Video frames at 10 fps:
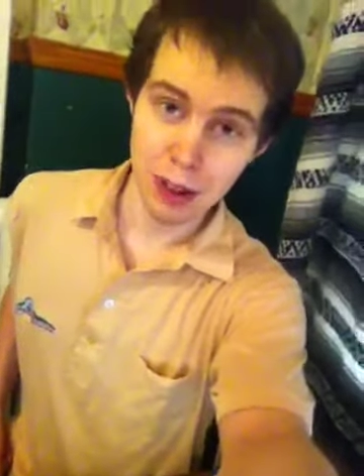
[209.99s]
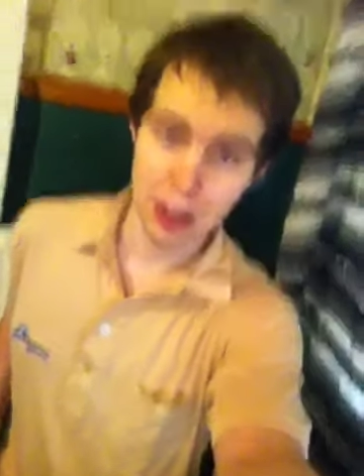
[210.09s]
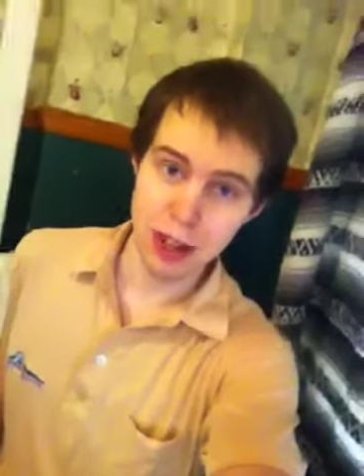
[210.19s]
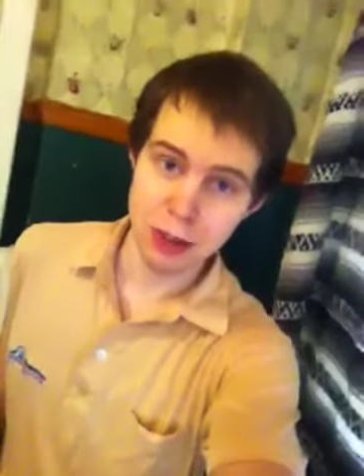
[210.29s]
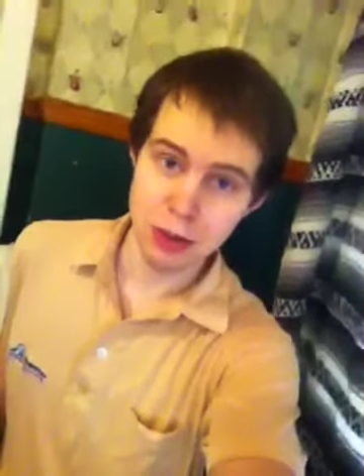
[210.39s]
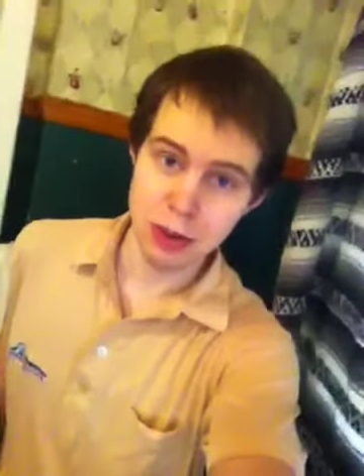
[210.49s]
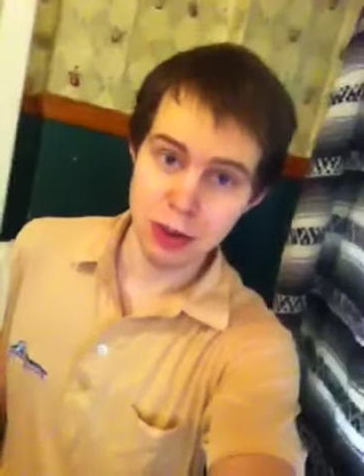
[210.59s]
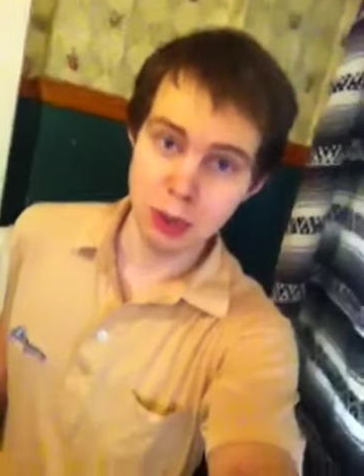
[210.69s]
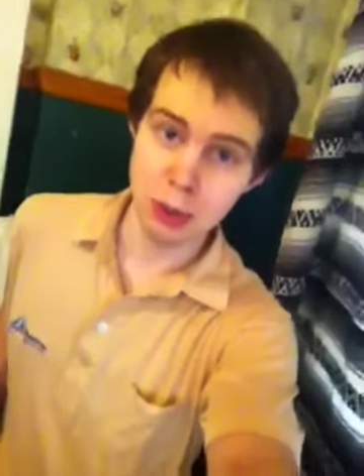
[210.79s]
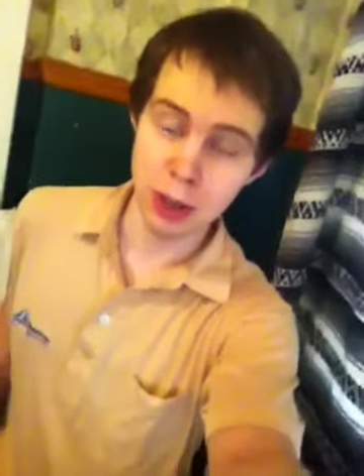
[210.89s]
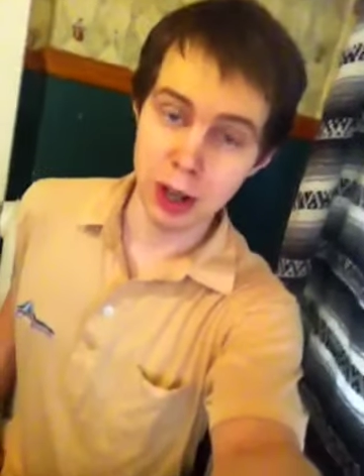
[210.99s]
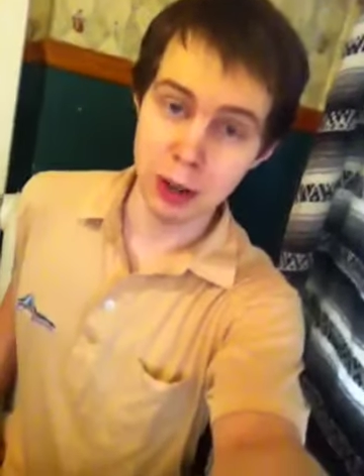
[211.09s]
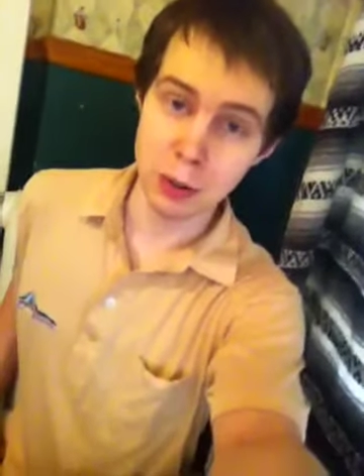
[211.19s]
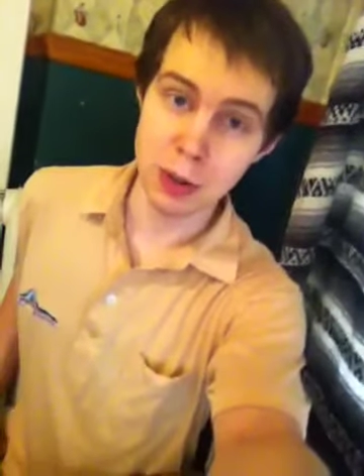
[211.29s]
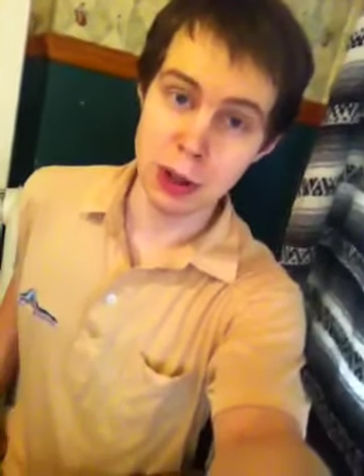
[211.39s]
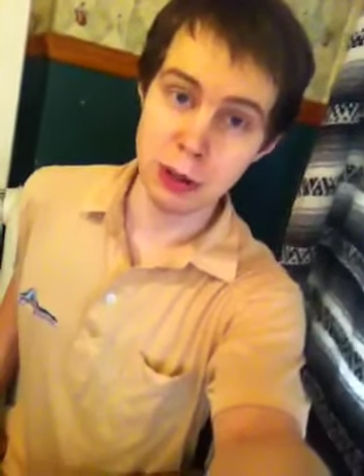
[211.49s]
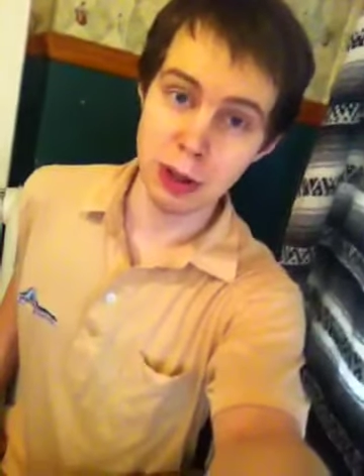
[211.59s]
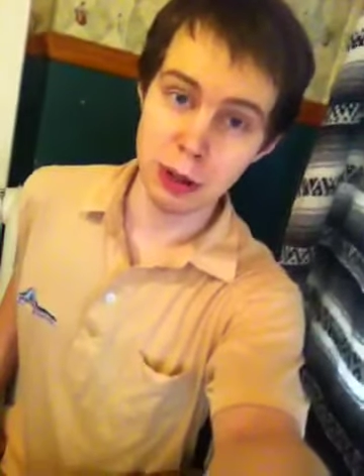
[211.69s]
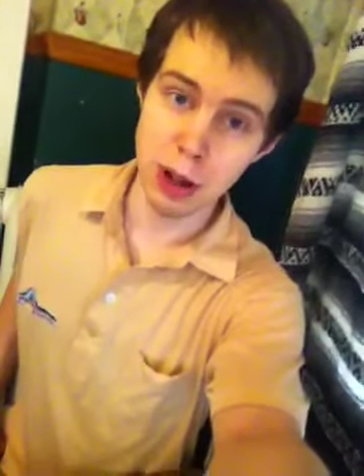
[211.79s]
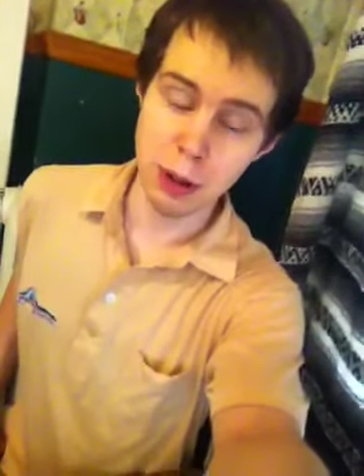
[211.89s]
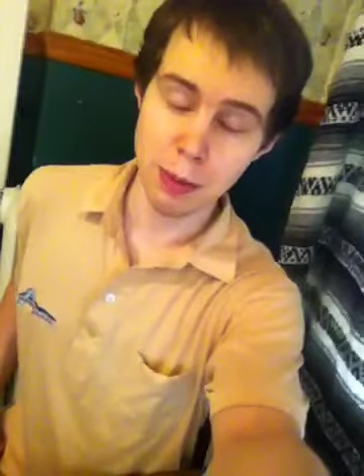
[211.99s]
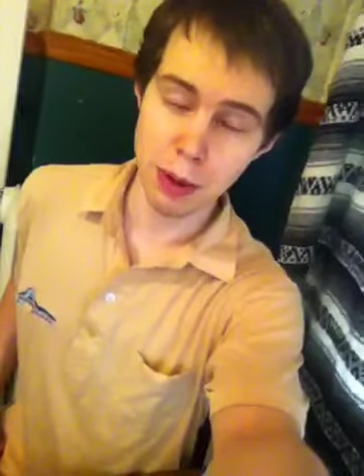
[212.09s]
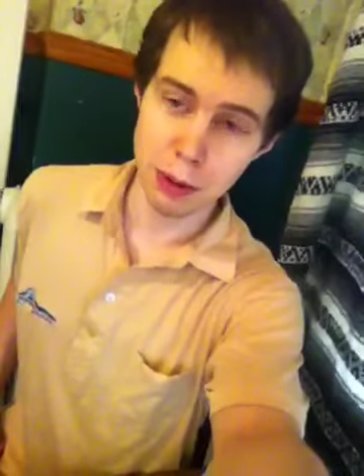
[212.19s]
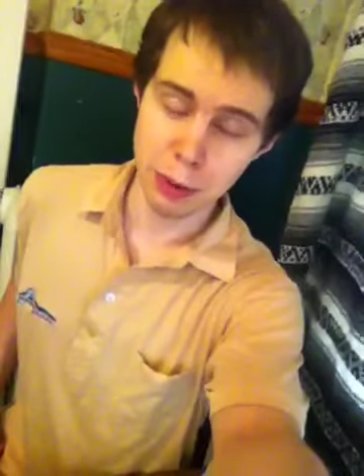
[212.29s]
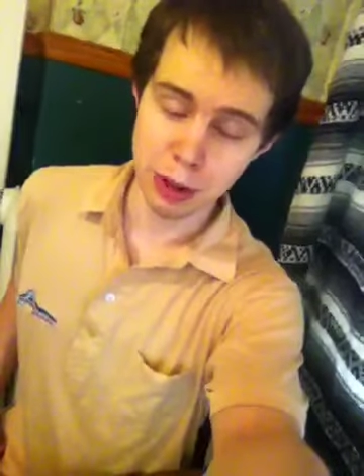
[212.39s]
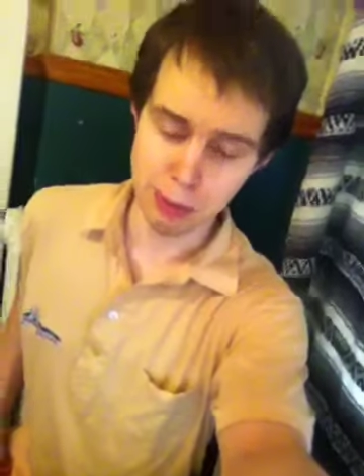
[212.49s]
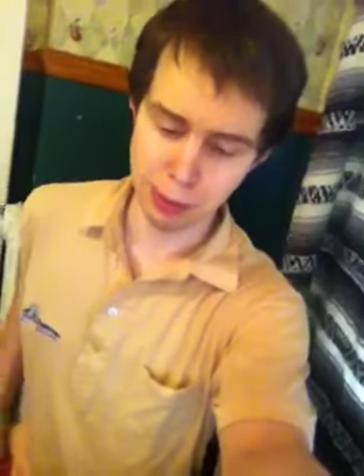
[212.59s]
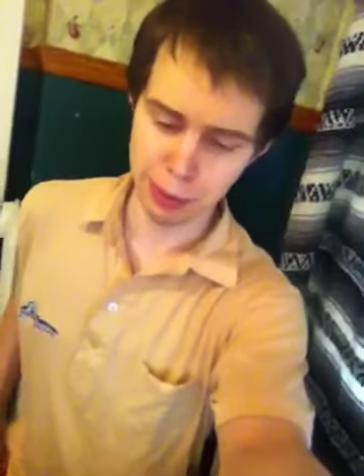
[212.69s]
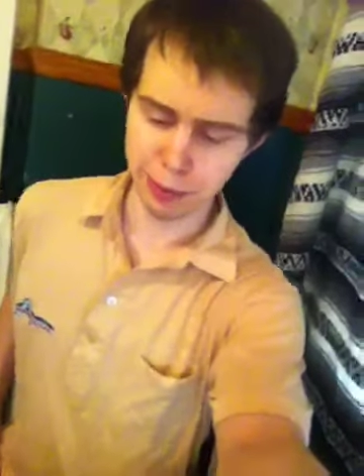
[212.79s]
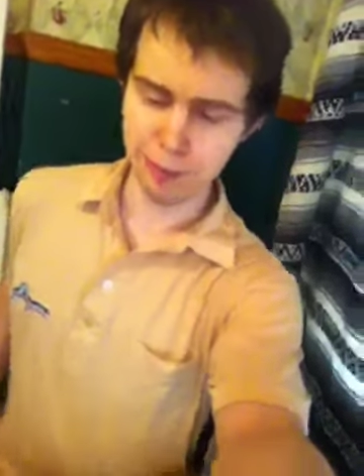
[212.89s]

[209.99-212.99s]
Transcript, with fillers: And that's when you can really help help other people.